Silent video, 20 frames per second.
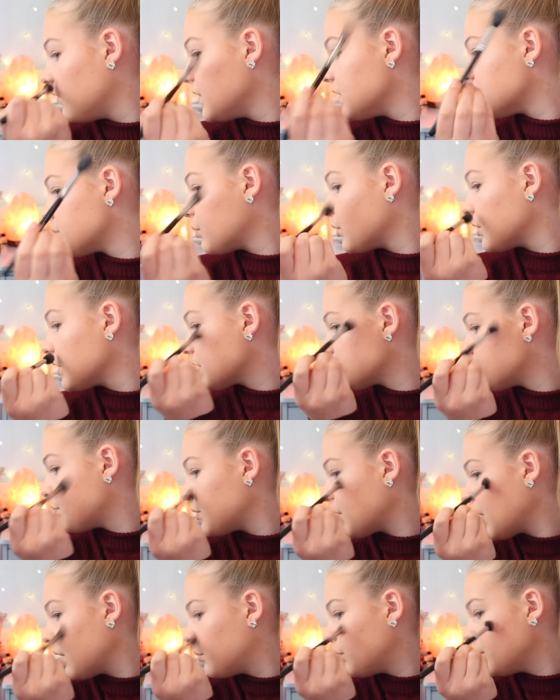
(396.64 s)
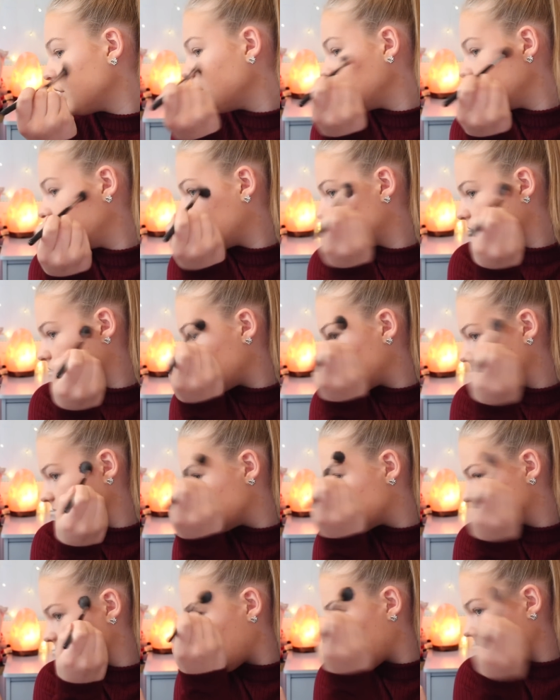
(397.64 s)
of these products, but I wouldn't even really
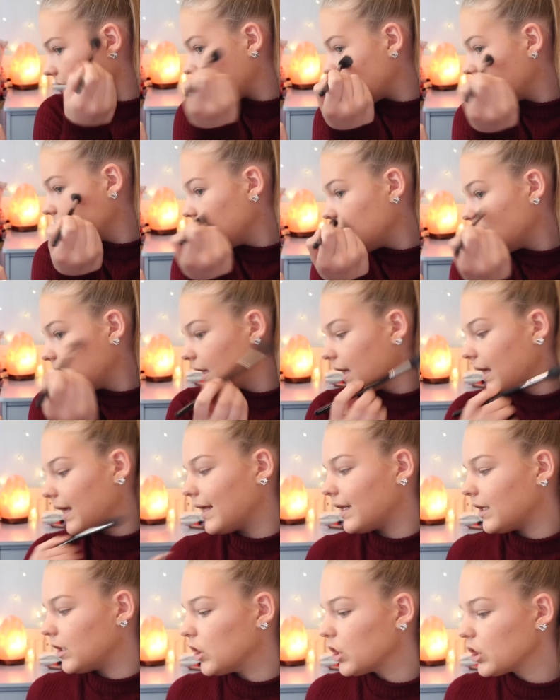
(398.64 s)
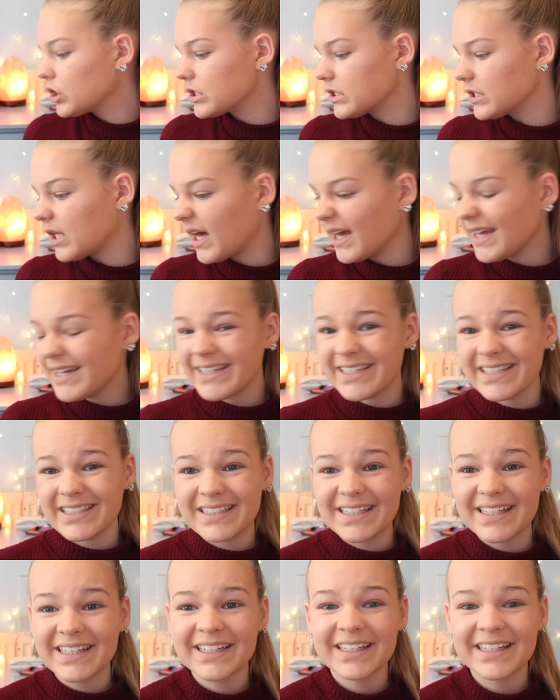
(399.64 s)
say it looks
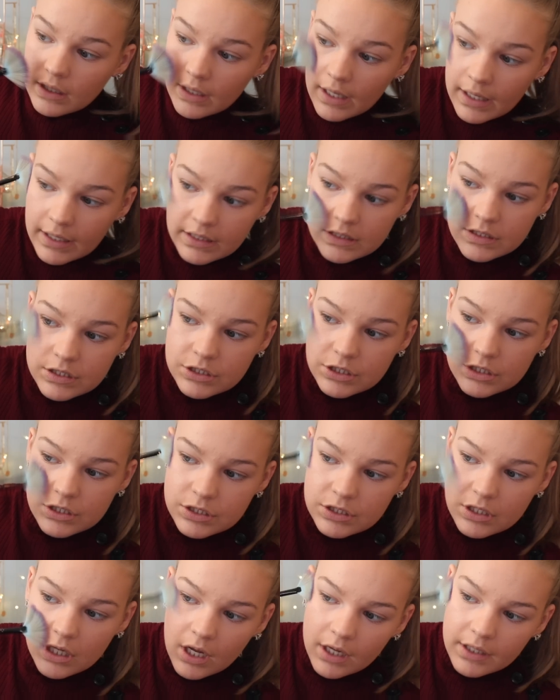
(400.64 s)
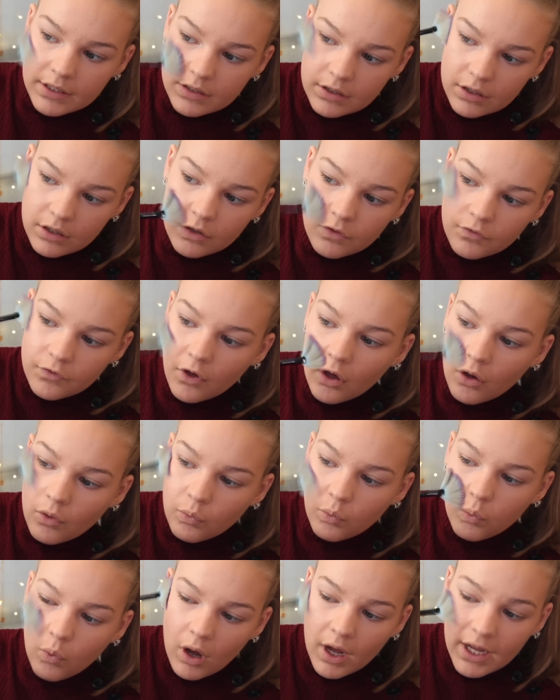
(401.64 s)
nice. Like, it's just kind of a
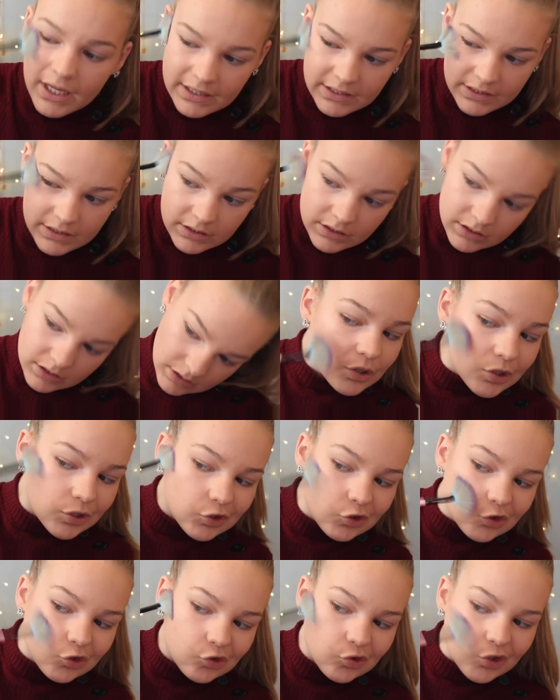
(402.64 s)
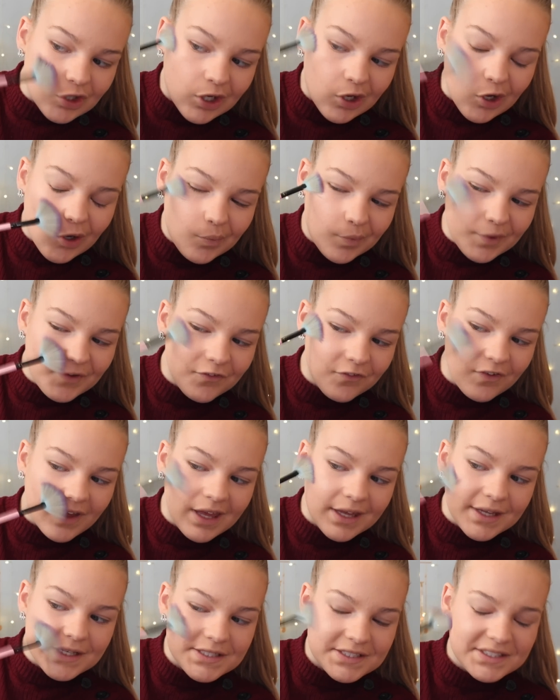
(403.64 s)
white streak on my
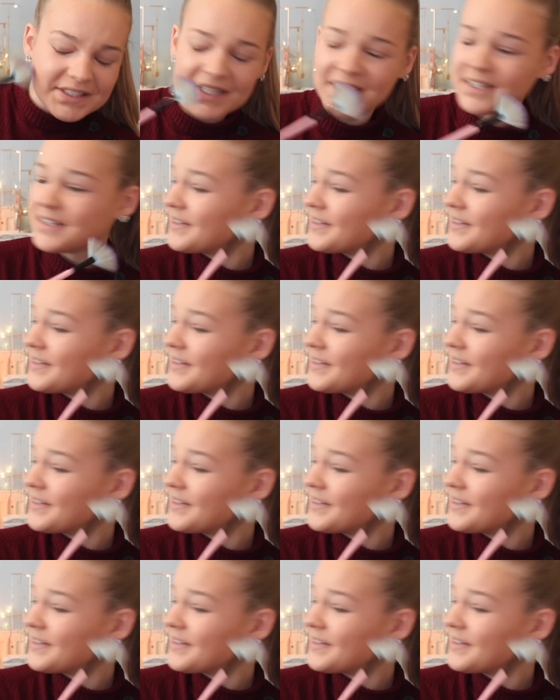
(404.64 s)
face.